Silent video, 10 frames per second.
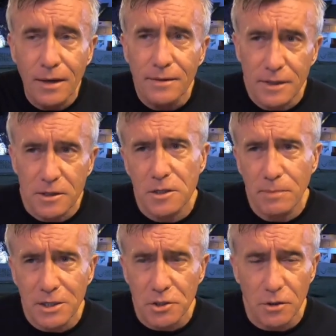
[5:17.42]
There's a
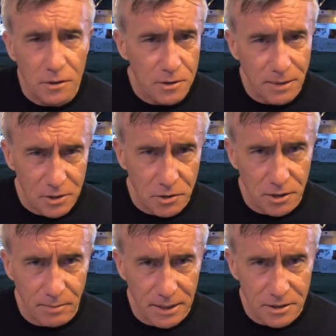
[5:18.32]
special on the specialty
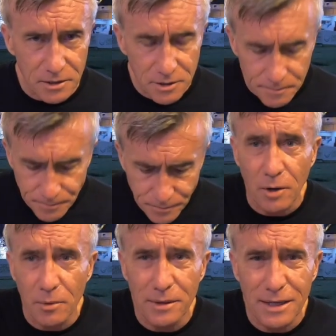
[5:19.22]
pizzas at the moment.